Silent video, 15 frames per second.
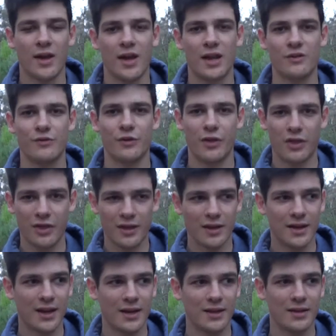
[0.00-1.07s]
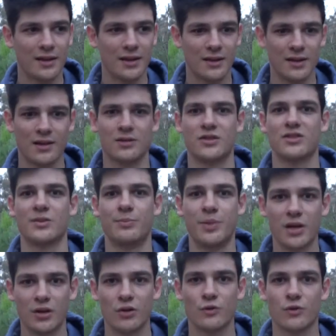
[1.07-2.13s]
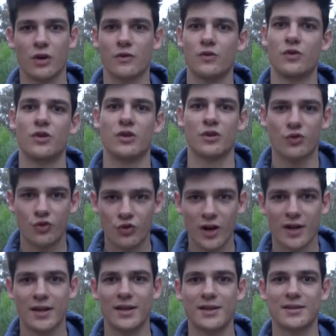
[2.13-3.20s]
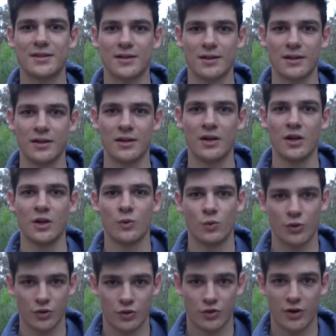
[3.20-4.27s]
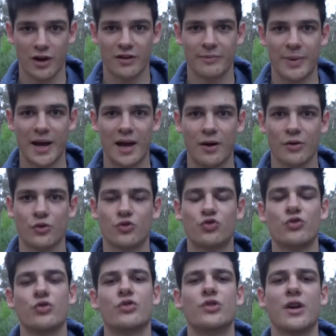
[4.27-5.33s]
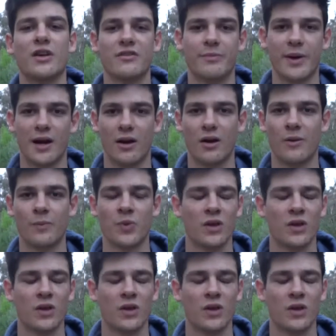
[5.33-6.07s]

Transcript: And if you think anything, it'll just appear in front of you. You can create it instantly with your creative power, your true creative power.